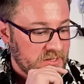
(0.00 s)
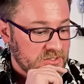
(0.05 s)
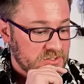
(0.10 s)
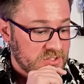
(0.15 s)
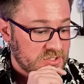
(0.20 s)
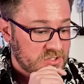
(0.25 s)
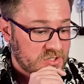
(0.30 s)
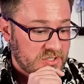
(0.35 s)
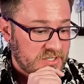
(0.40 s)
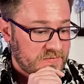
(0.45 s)
So
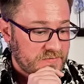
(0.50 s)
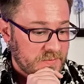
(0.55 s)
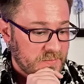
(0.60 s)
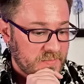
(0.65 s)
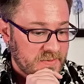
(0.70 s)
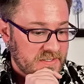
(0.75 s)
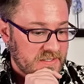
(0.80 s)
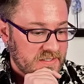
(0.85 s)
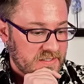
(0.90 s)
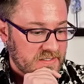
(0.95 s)
this could even
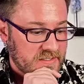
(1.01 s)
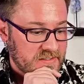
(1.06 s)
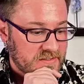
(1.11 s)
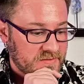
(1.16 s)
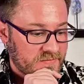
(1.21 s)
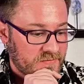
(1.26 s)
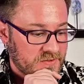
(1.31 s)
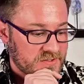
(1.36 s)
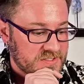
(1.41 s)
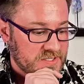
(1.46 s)
be,
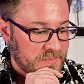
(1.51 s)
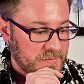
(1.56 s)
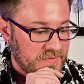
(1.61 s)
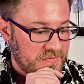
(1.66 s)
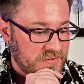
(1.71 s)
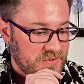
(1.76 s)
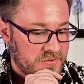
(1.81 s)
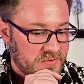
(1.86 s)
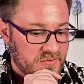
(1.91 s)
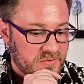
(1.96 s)
for some
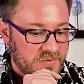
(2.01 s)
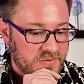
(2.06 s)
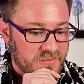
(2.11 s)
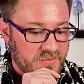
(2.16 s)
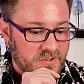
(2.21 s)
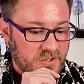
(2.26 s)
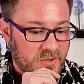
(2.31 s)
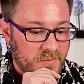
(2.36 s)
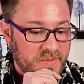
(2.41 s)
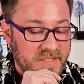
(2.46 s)
of
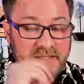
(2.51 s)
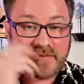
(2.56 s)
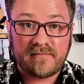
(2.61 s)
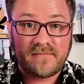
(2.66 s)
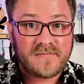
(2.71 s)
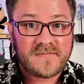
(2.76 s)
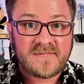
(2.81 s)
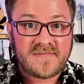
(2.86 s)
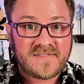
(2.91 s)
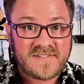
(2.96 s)
you, it could be
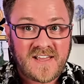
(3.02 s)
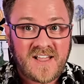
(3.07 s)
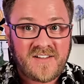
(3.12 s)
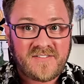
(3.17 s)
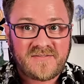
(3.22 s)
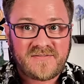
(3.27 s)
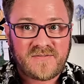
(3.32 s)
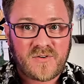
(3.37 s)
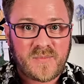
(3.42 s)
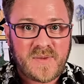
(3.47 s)

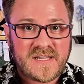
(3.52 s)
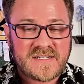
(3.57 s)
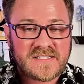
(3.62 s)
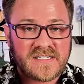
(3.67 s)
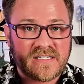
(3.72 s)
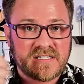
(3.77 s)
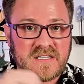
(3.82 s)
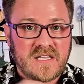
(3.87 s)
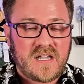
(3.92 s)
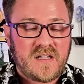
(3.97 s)
love,
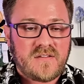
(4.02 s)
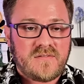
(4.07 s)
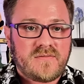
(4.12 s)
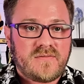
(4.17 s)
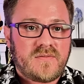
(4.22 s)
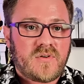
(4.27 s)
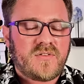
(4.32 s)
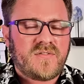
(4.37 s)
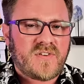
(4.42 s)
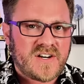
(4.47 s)
romantic love,
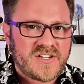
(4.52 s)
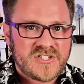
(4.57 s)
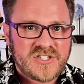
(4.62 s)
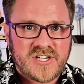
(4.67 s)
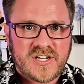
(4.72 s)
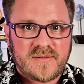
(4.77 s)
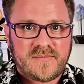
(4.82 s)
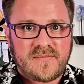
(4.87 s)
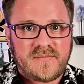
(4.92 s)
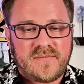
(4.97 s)
or
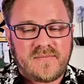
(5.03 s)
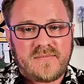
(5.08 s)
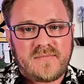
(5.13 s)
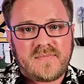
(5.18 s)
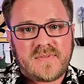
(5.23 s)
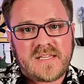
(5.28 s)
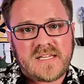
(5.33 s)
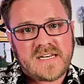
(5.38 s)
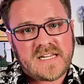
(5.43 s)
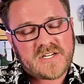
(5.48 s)
friendship,
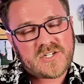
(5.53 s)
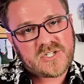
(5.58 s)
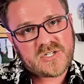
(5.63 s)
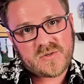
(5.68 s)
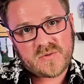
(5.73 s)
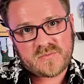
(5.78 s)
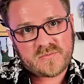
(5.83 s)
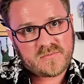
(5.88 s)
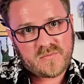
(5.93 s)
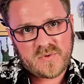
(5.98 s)

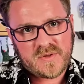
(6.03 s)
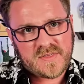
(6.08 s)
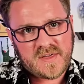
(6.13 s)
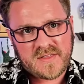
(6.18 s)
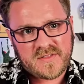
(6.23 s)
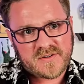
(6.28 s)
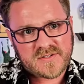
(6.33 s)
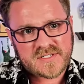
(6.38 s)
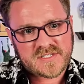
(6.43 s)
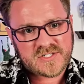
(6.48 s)
connection with
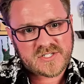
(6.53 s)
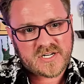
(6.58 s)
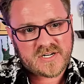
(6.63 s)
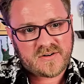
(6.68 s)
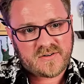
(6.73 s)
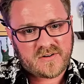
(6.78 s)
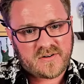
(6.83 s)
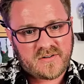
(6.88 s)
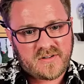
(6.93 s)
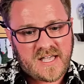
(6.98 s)
others in
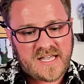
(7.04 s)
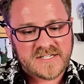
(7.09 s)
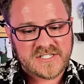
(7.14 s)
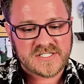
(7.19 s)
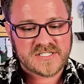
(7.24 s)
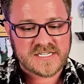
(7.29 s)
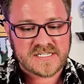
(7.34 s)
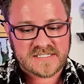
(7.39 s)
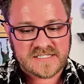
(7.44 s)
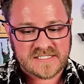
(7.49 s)
general. I
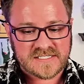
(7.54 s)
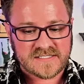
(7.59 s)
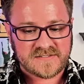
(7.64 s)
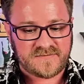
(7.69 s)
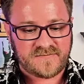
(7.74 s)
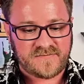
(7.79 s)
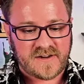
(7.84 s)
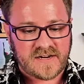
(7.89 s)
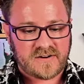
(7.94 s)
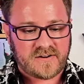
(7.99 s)
just get this
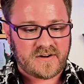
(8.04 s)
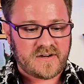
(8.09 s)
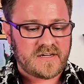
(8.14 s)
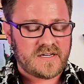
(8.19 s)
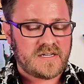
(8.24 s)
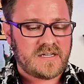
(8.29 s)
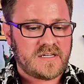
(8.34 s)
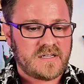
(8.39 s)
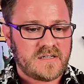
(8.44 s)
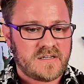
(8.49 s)

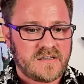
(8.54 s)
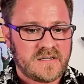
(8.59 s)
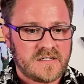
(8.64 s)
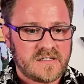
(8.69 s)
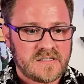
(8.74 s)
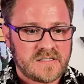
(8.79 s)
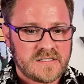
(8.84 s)
very,